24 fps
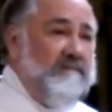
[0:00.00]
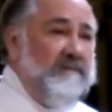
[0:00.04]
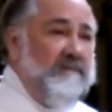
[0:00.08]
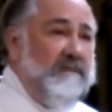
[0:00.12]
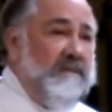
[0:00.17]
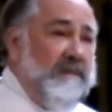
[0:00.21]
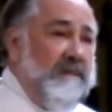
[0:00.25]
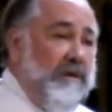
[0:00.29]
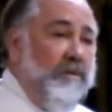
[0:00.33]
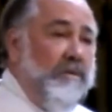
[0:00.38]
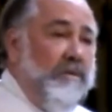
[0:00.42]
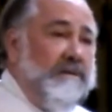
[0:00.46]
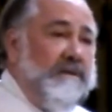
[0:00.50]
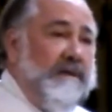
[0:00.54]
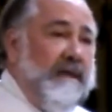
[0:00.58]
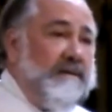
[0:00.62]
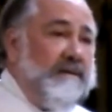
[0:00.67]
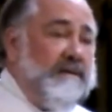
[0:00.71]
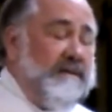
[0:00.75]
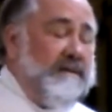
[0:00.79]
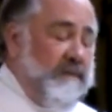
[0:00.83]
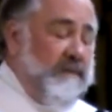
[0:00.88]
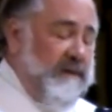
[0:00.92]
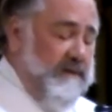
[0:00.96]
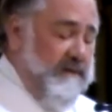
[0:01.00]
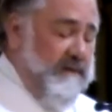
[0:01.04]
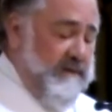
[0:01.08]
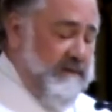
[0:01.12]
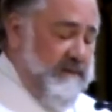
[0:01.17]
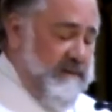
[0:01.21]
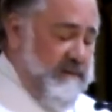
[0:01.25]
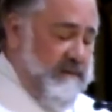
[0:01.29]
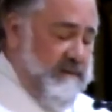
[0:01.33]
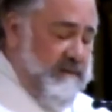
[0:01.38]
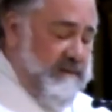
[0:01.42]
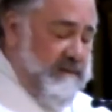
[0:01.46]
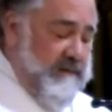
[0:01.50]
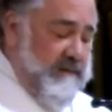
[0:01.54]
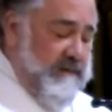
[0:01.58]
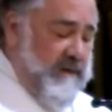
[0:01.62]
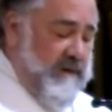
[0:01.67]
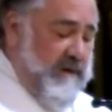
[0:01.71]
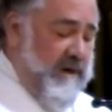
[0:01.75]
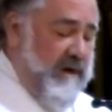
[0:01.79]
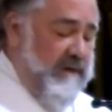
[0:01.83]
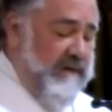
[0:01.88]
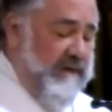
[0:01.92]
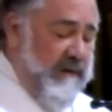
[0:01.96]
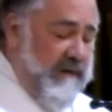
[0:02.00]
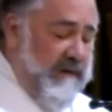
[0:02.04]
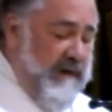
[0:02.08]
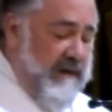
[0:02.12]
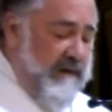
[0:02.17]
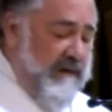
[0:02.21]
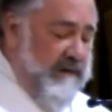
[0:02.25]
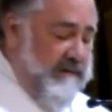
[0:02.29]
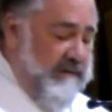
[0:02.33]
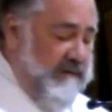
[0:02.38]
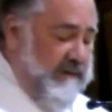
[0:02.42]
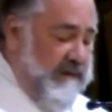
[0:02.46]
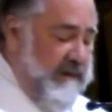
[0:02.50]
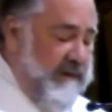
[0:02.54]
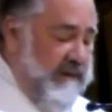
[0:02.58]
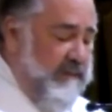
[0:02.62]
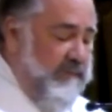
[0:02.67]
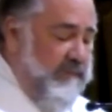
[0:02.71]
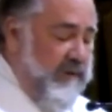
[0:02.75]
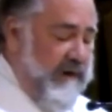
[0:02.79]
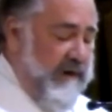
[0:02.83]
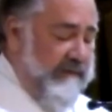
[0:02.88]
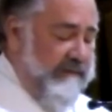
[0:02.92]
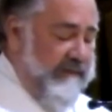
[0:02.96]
The Old Testament, all the law and the prophets.